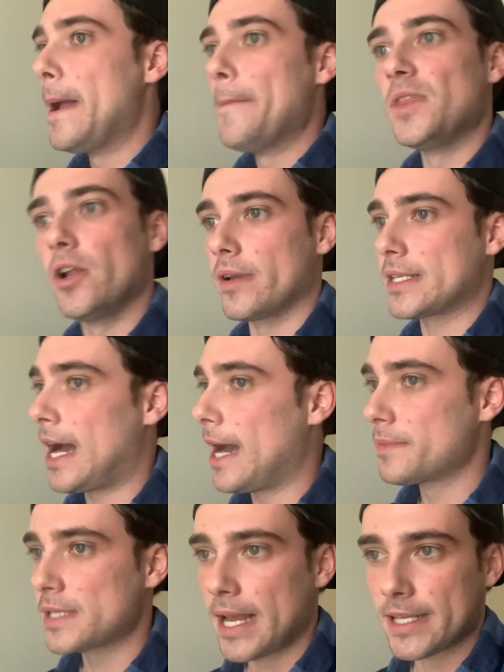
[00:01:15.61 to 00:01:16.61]
you know, at
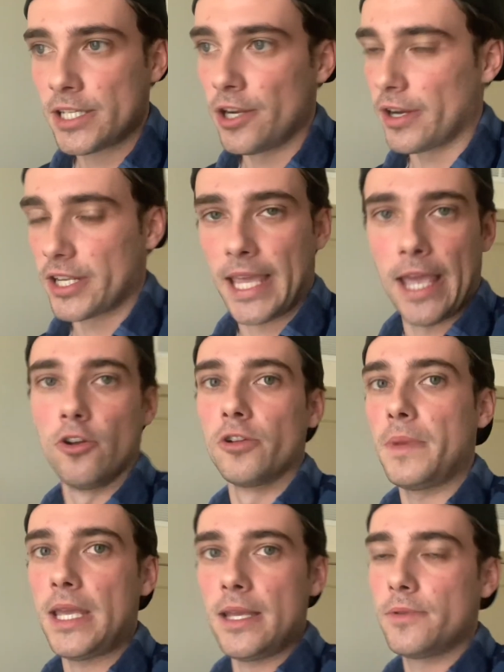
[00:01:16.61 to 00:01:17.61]
times last year, it killed
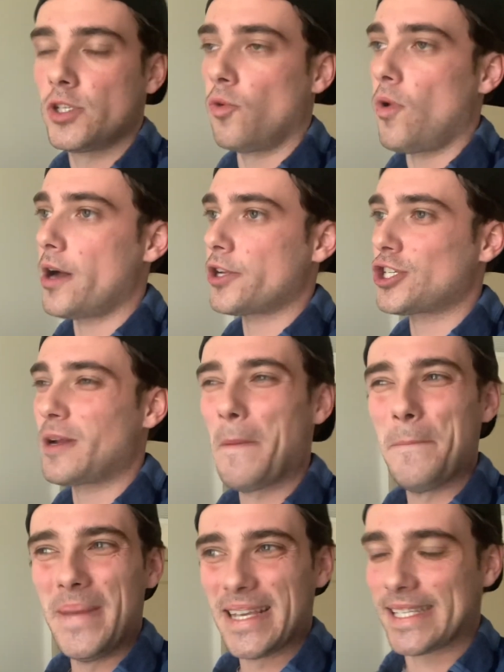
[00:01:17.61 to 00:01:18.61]
me to watch
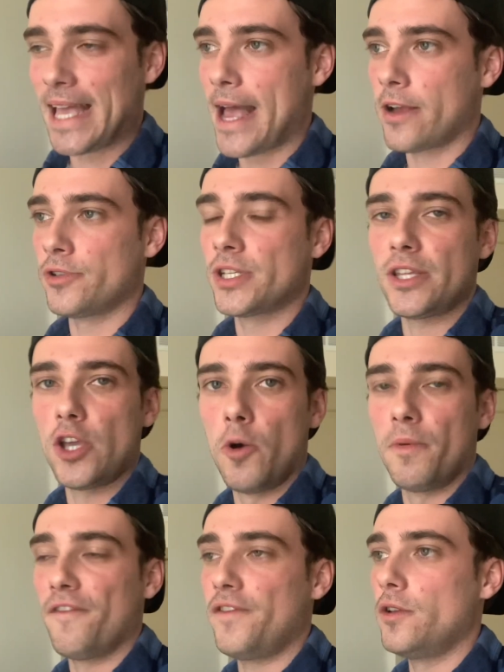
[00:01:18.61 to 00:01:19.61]
missed tackles in the
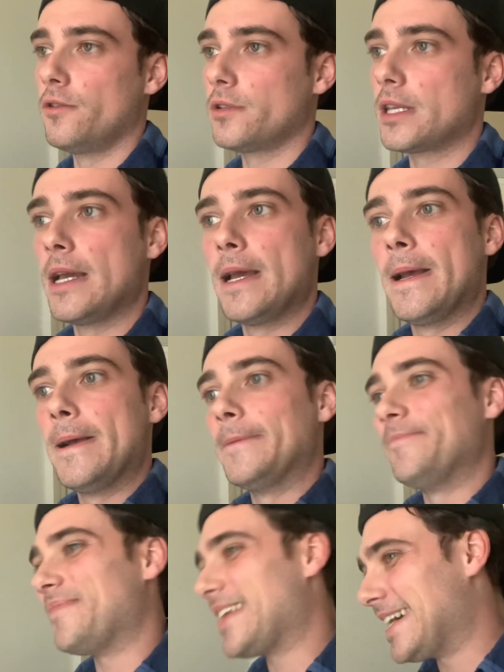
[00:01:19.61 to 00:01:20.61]
open field.
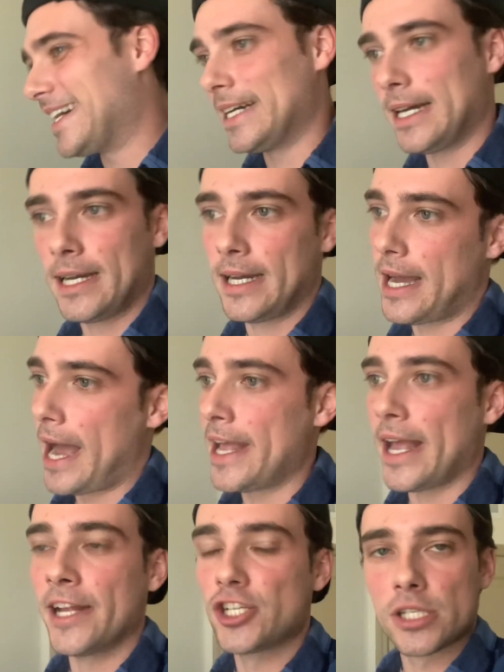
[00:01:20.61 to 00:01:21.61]

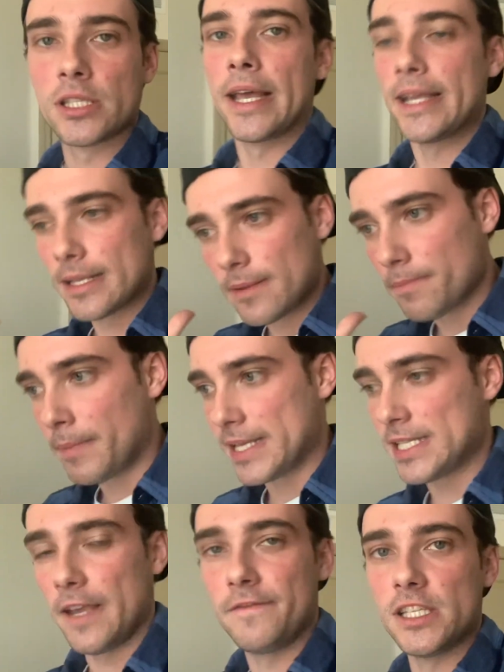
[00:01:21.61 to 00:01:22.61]
I just like my
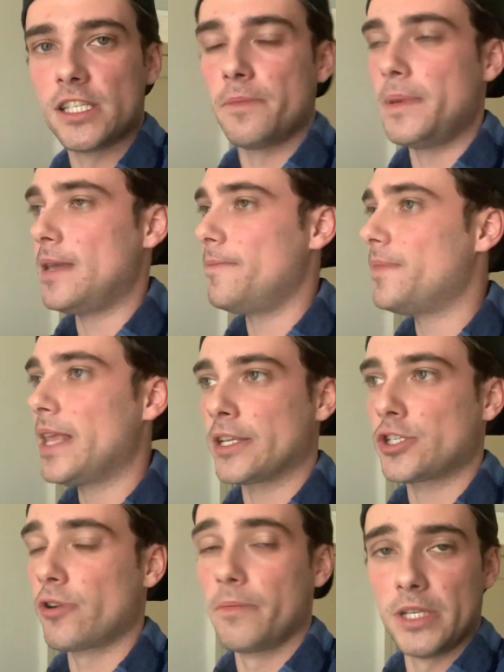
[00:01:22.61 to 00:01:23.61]
safeties to be
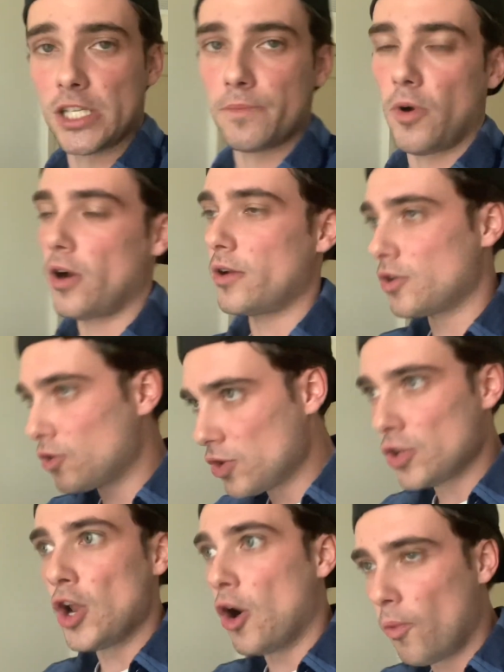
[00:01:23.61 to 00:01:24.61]
extremely smart,
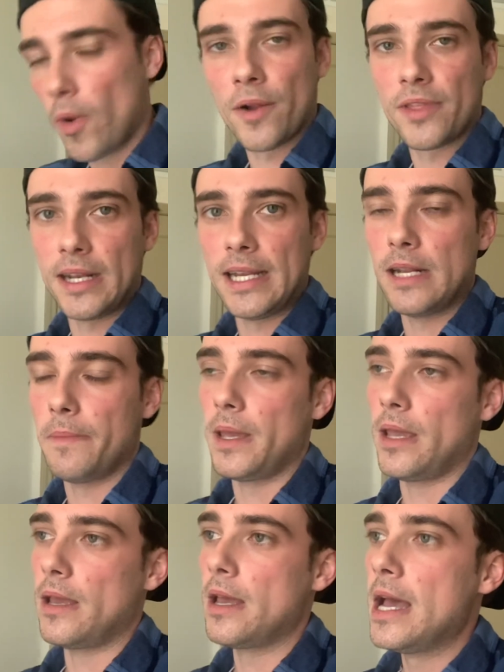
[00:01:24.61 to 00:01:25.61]
know where they need to
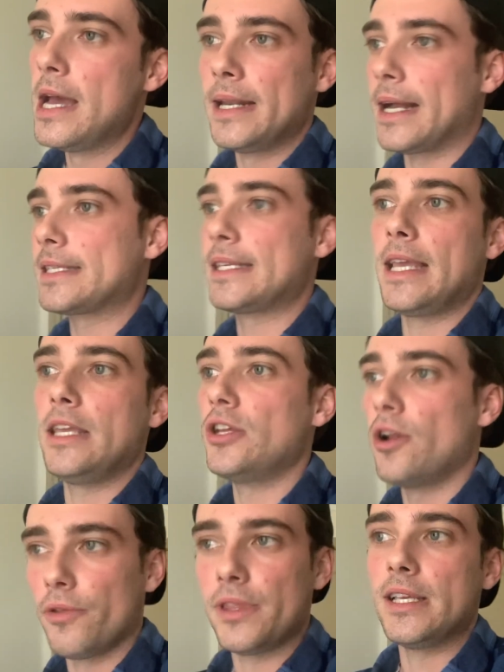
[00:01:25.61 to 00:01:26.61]
be. Not saying, you
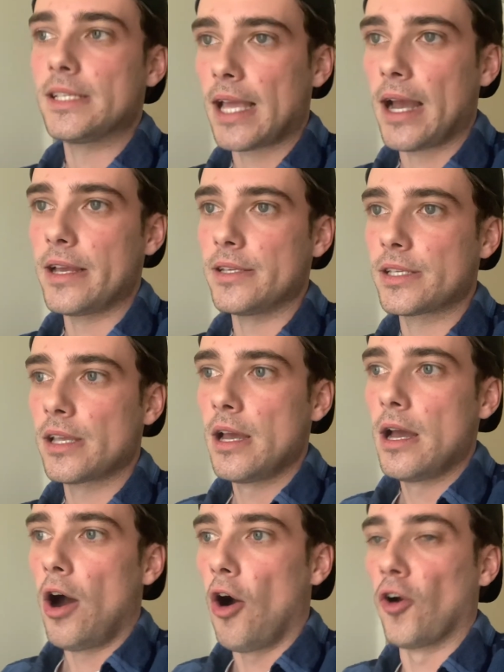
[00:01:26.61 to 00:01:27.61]
know, these guys
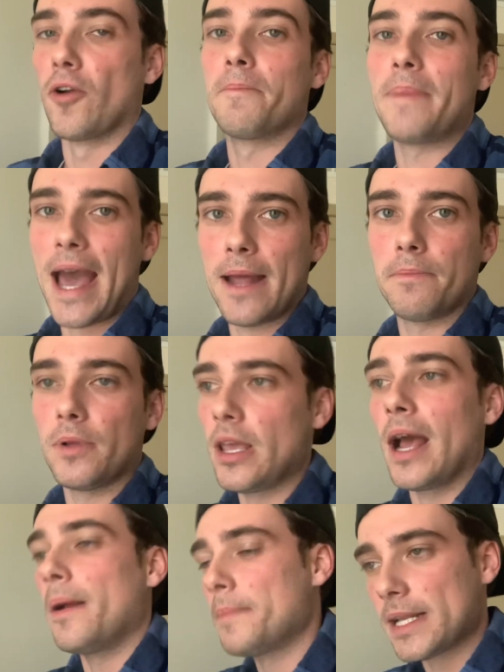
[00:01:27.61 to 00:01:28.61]
aren't bad.
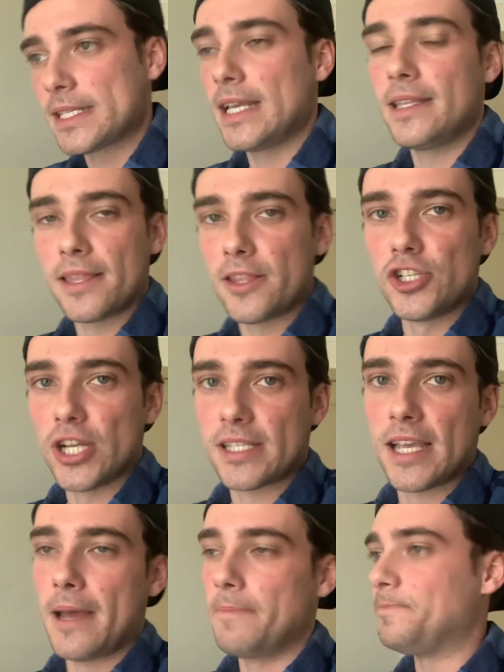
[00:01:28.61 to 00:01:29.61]
I'm not saying that the Jets
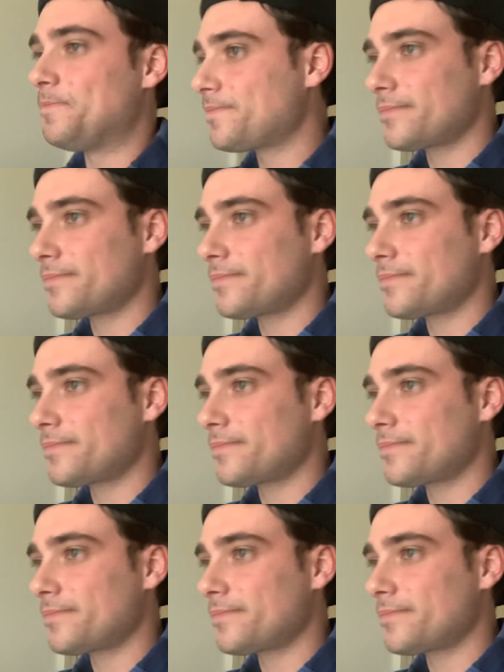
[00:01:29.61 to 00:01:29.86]
had